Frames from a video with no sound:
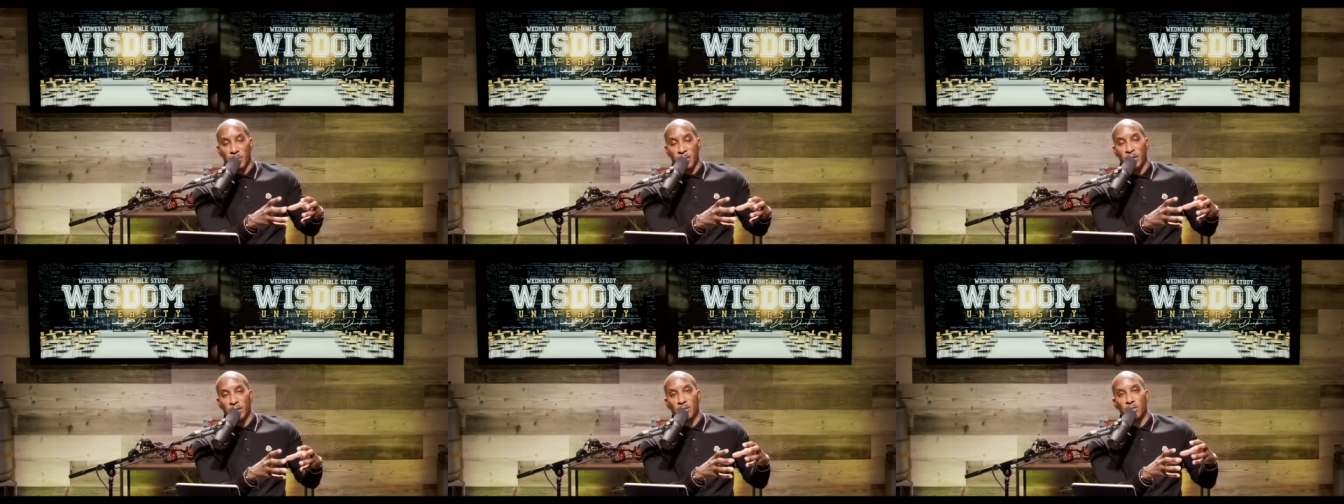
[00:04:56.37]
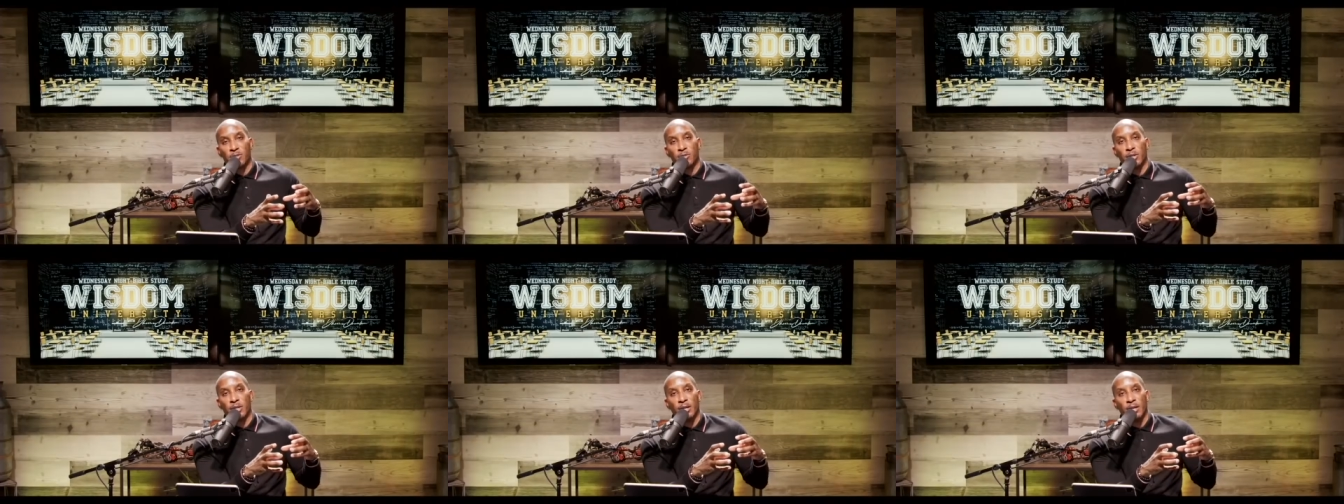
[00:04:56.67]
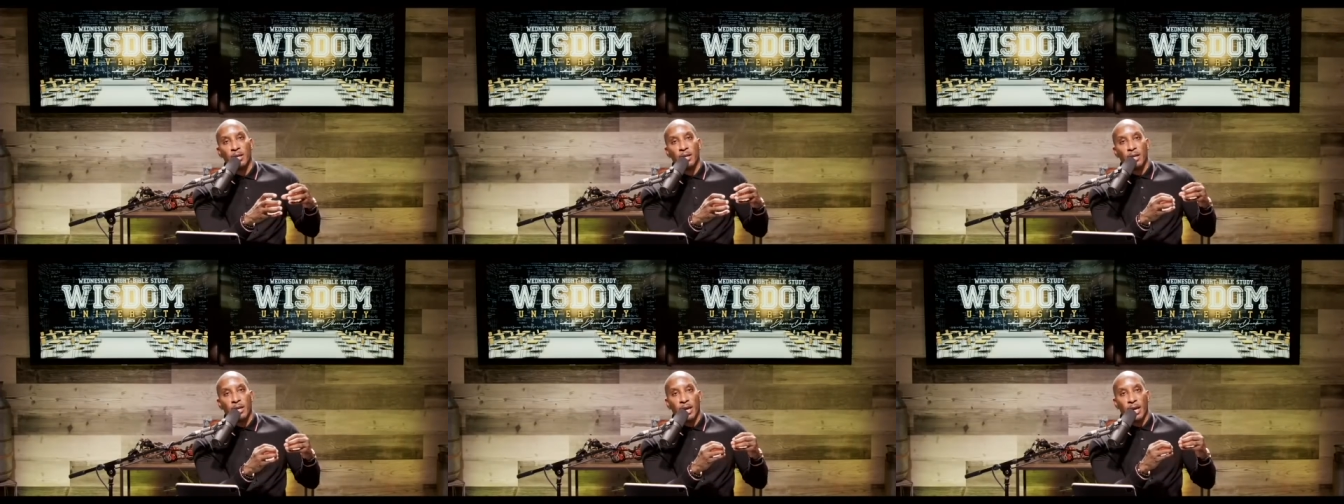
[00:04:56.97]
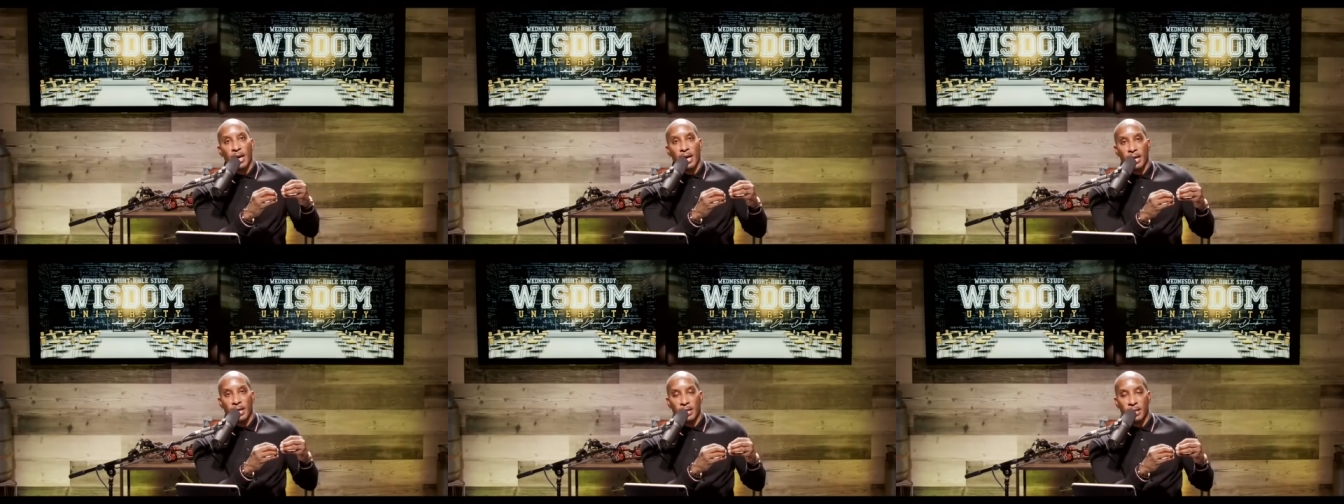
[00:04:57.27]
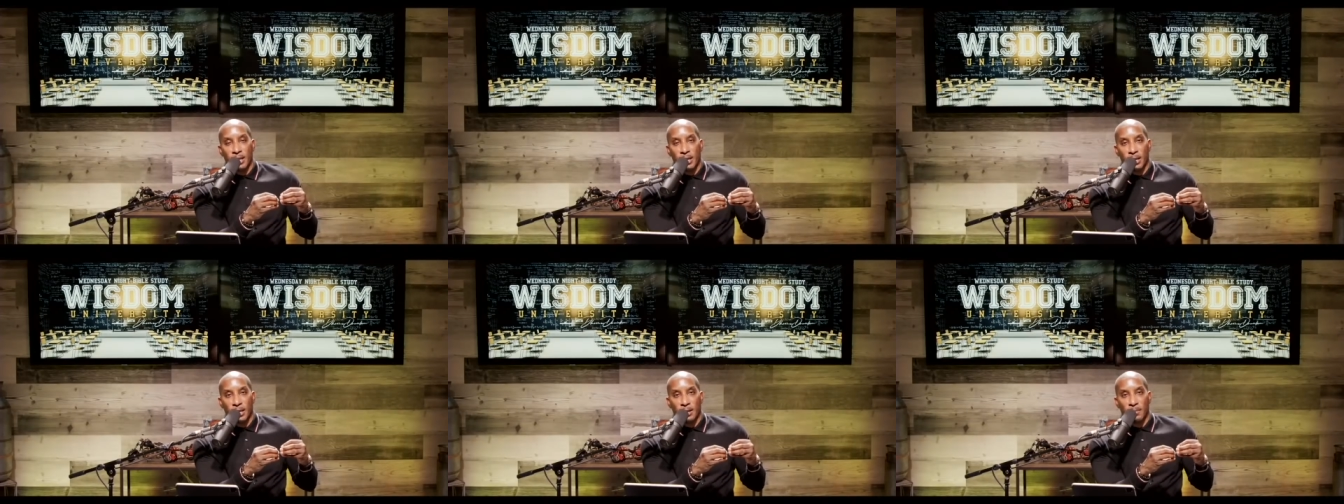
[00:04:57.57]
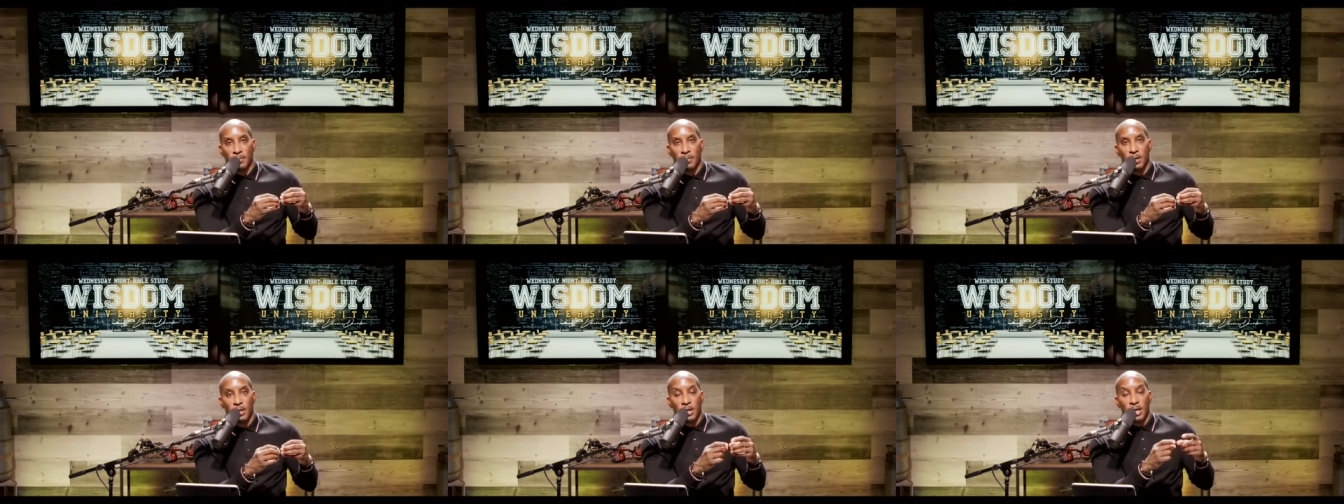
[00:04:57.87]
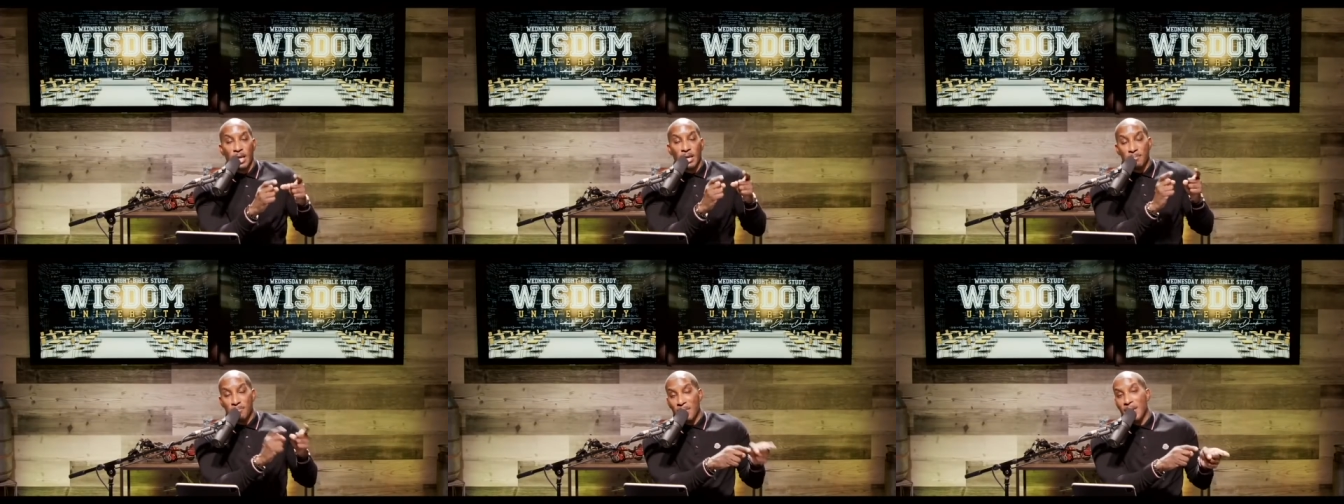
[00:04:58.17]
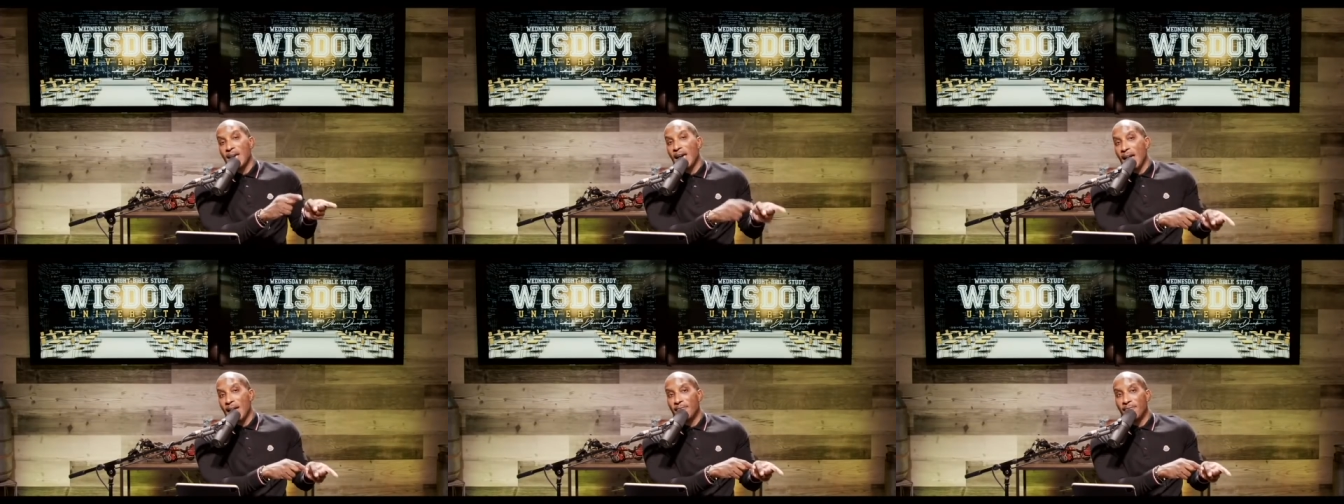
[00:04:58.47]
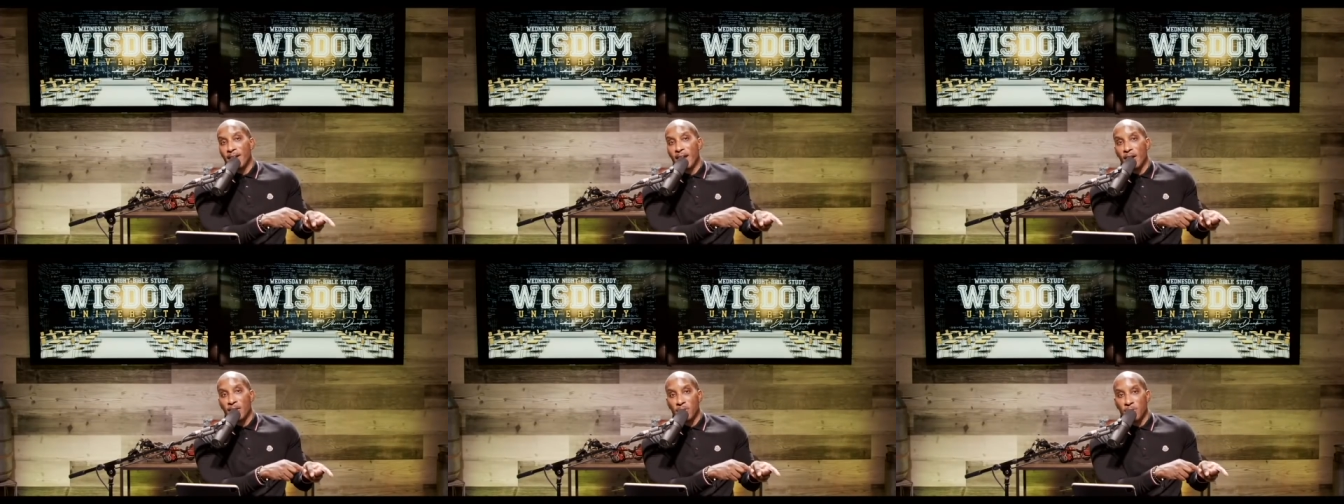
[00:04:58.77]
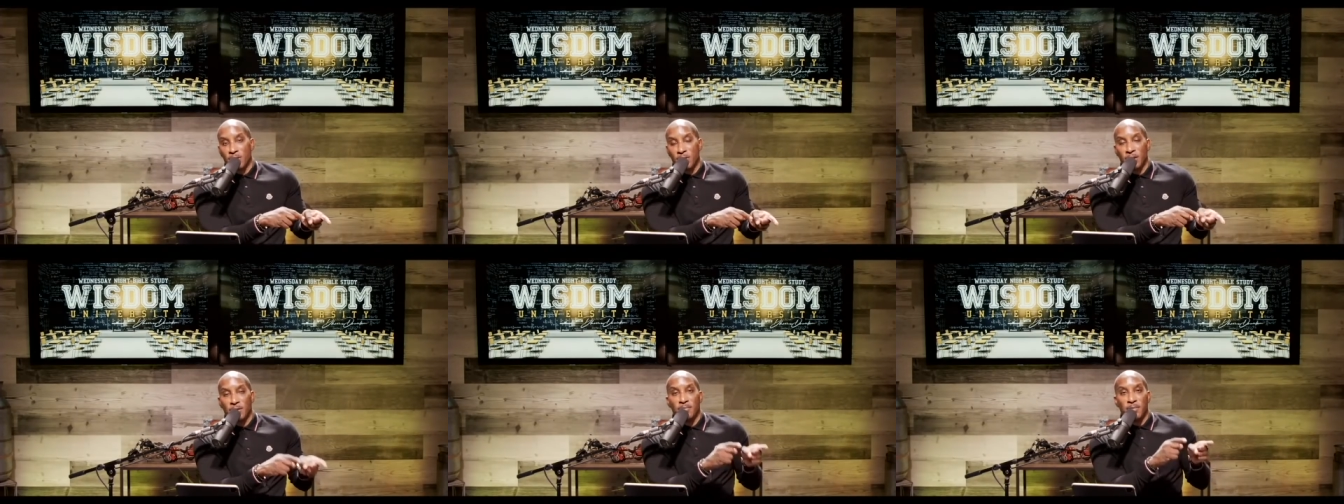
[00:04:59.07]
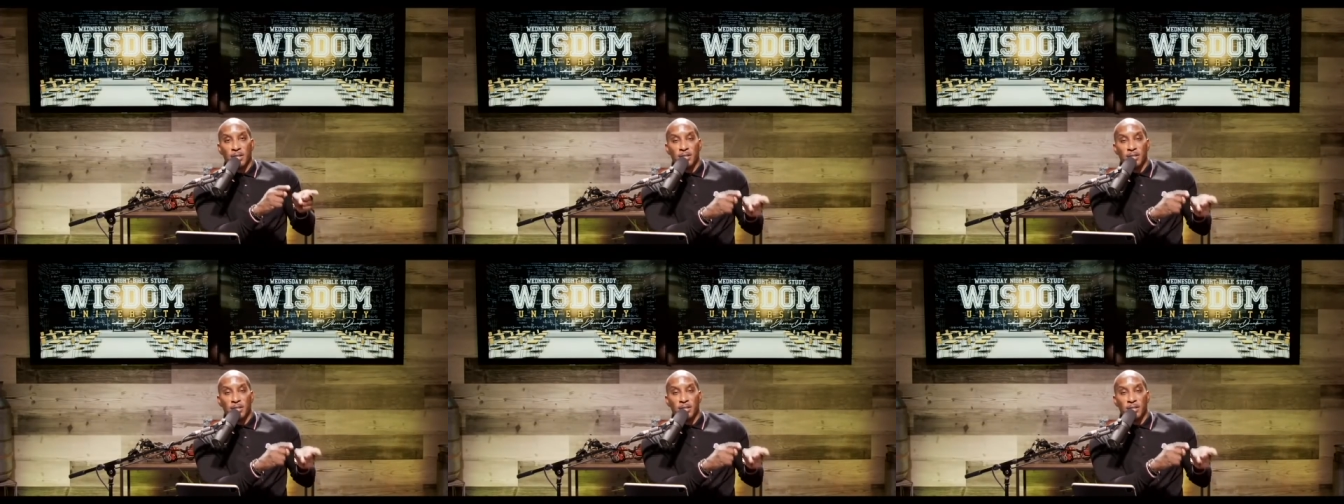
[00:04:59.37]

ministry. And um, it may add value to them.